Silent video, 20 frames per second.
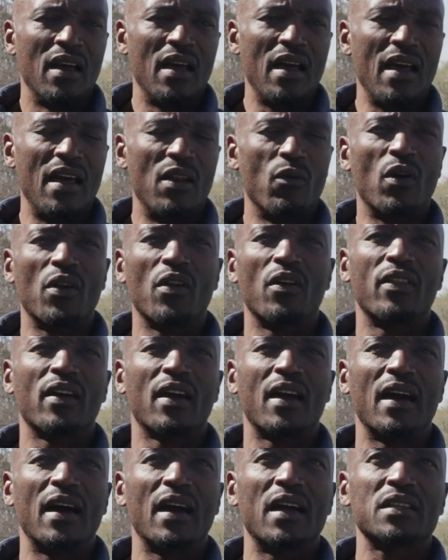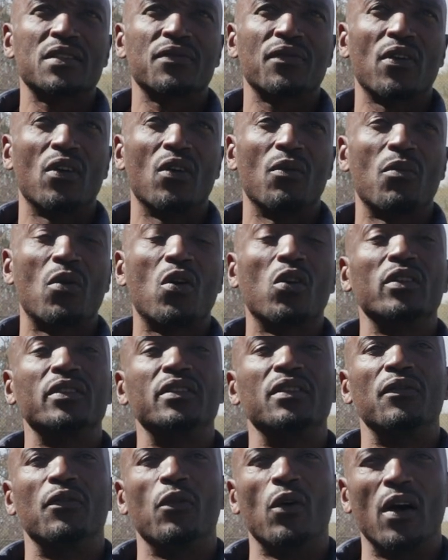and one of the guys from Cote
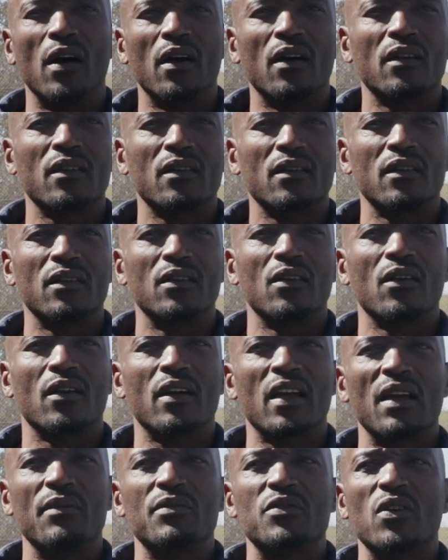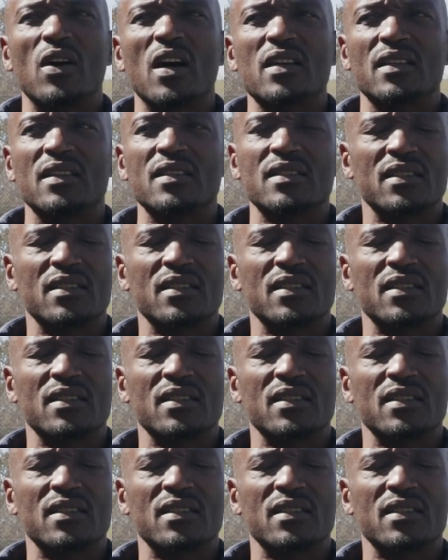d'Ivoire, came to us and